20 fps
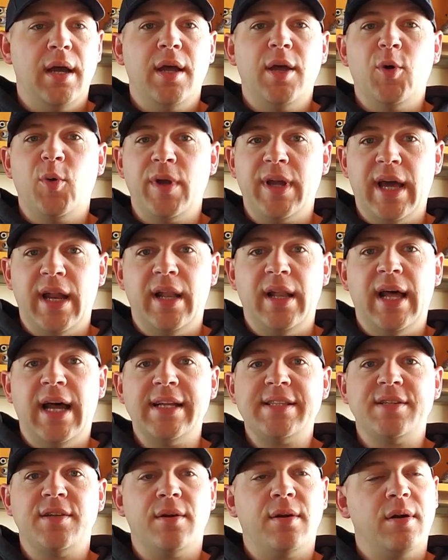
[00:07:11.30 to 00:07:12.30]
we got a
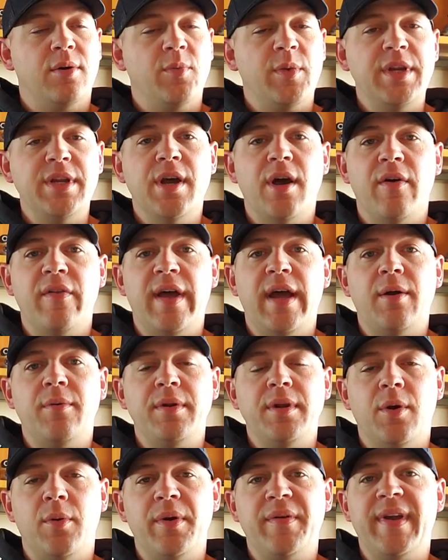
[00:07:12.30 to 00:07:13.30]
lot to learn. We know that. We
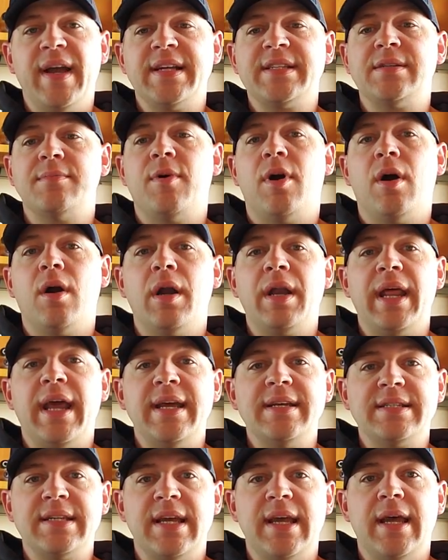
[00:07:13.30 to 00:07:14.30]
know we've got some hard
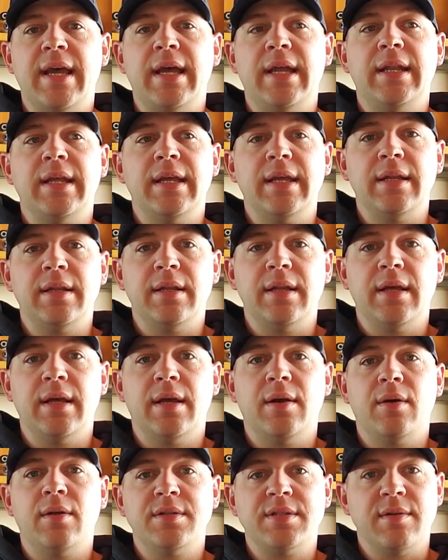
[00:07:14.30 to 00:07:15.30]
days ahead
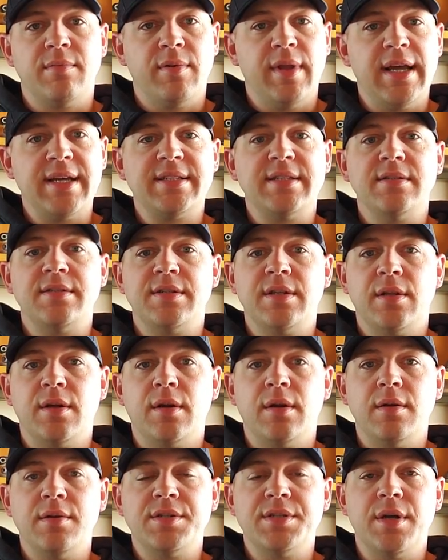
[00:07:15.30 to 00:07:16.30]
and some lessons to
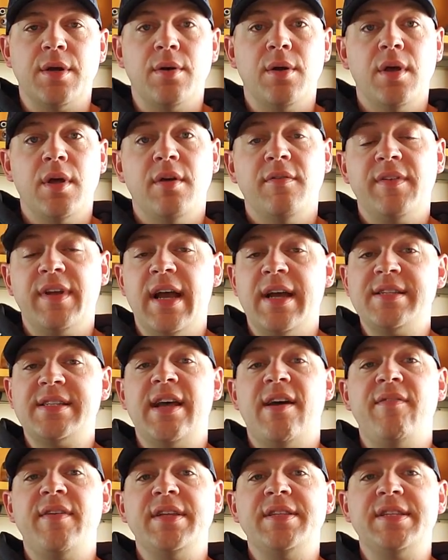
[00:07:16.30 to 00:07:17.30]
learn. So if you guys
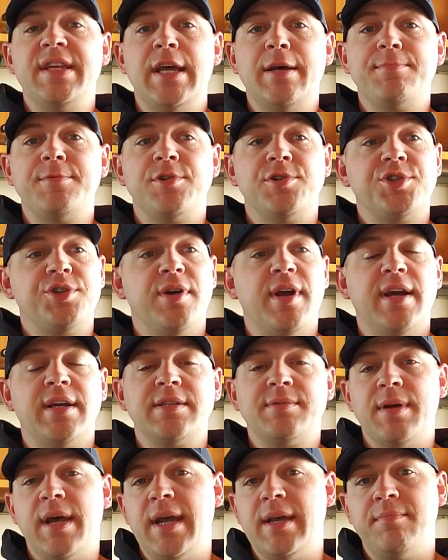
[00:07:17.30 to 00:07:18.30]
have any tips or
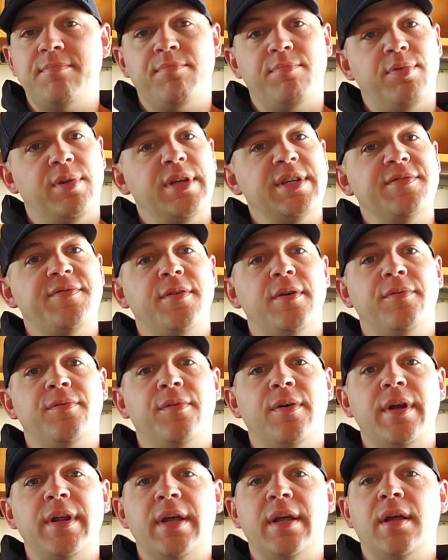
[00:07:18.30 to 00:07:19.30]
tricks, hey, please feel
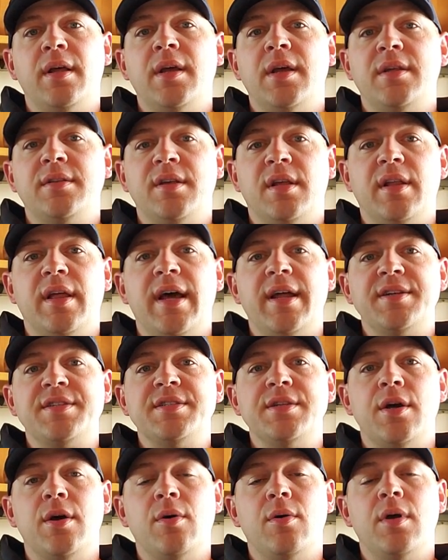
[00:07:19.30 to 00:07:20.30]
free to let us
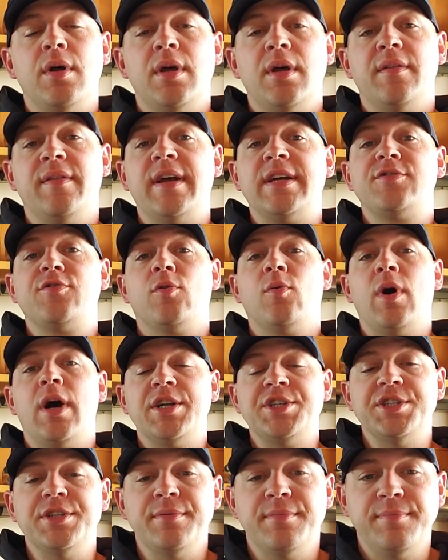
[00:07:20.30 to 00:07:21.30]
know. Thanks for
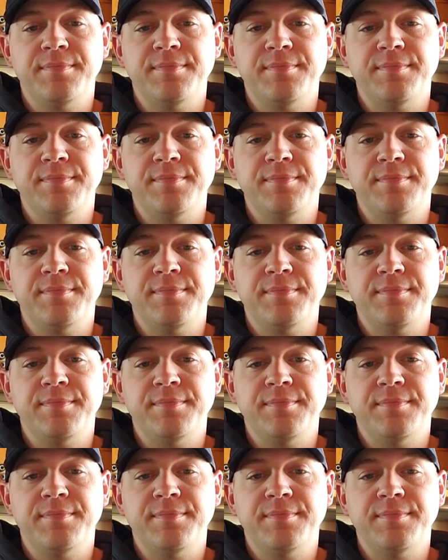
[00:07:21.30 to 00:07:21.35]
watching.